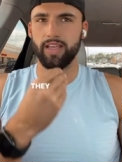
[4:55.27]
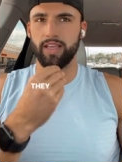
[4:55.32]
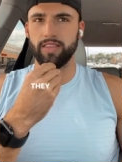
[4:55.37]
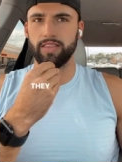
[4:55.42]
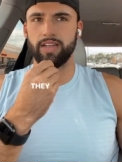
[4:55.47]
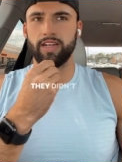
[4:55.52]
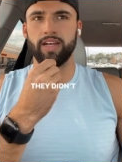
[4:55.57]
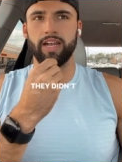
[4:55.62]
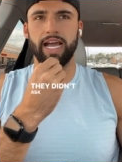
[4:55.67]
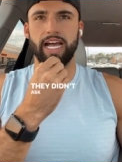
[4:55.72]

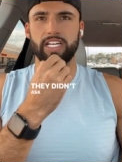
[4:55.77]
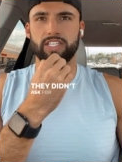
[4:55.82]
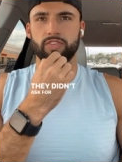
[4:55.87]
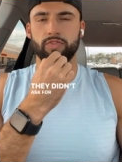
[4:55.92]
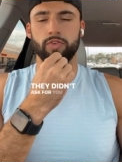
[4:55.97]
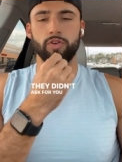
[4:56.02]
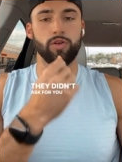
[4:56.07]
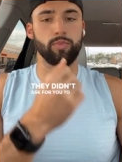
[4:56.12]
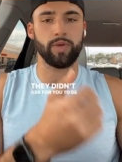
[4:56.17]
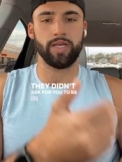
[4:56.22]
They didn't ask
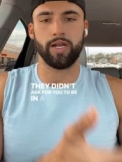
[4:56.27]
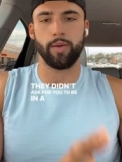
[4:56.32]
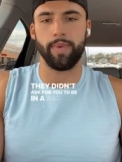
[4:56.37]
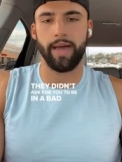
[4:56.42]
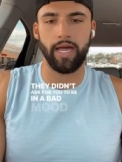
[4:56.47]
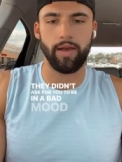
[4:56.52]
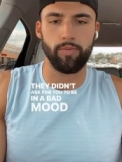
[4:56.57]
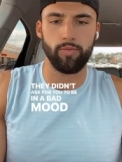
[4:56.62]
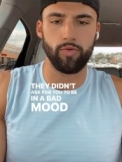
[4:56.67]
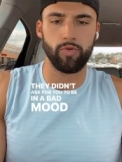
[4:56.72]
for you to be in a
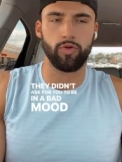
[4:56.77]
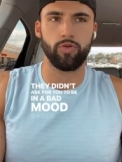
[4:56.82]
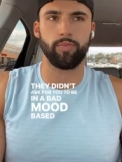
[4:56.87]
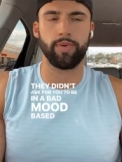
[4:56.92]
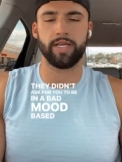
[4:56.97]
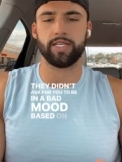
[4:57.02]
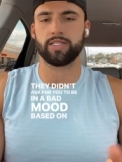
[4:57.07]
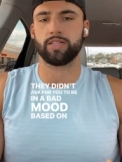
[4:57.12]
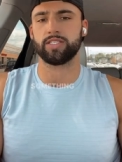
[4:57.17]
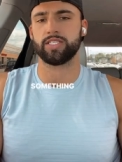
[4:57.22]
bad mood
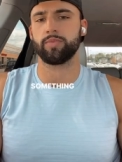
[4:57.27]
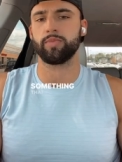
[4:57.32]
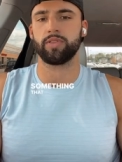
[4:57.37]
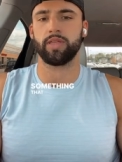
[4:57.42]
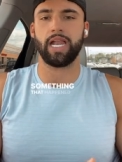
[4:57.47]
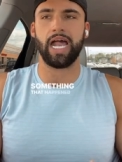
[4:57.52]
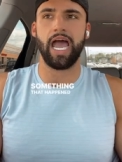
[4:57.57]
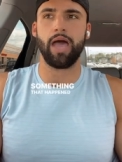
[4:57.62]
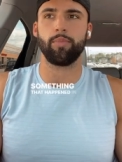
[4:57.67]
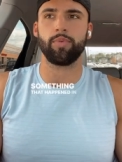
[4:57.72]
based on something
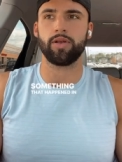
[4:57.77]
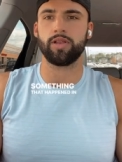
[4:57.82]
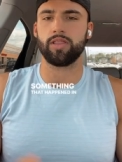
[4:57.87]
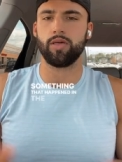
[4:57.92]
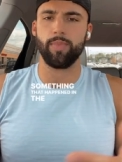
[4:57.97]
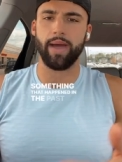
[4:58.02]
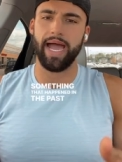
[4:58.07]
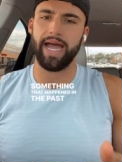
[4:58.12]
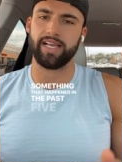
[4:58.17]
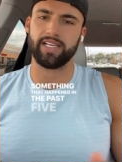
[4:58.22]
that happened in
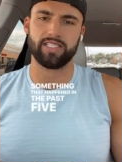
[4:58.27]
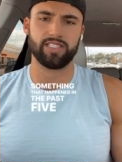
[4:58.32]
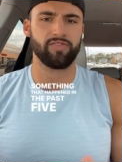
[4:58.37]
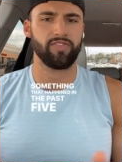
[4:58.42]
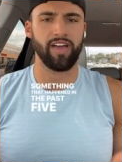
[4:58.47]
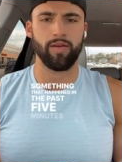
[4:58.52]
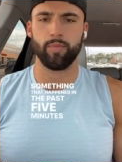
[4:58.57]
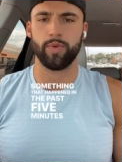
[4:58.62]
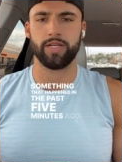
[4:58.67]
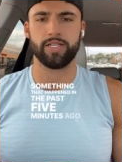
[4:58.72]
the past
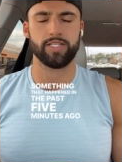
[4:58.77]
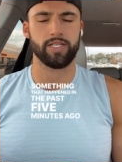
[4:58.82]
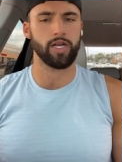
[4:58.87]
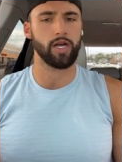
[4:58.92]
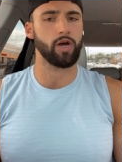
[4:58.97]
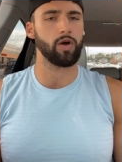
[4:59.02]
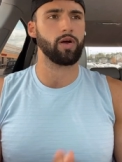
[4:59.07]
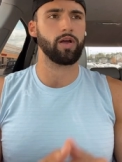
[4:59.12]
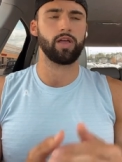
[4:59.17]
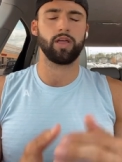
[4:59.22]
five minutes
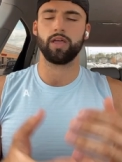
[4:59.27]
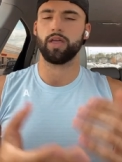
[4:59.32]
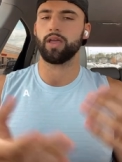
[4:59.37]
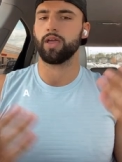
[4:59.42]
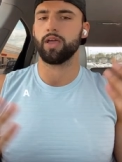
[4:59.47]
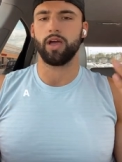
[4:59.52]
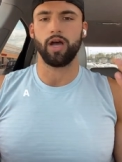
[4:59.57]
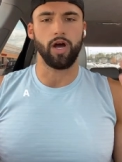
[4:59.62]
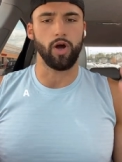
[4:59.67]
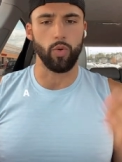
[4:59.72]
ago,
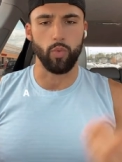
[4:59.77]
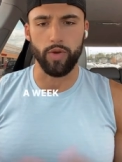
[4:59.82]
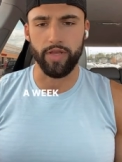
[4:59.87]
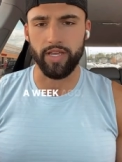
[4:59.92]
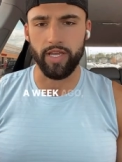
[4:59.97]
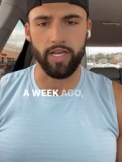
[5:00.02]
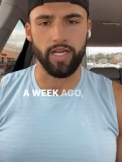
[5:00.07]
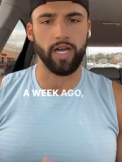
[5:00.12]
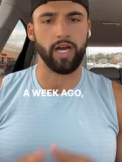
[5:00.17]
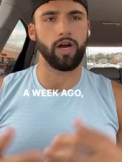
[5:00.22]
a
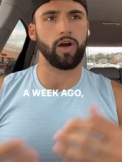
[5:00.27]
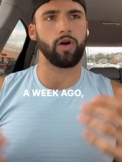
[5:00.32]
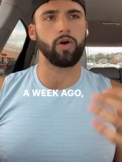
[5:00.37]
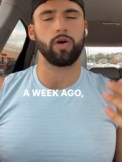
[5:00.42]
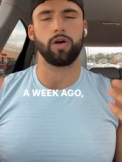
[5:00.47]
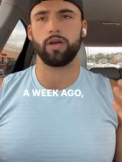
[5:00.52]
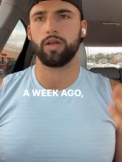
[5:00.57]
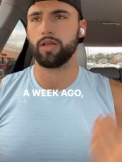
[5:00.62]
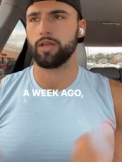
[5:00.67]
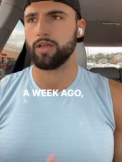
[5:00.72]
week ago,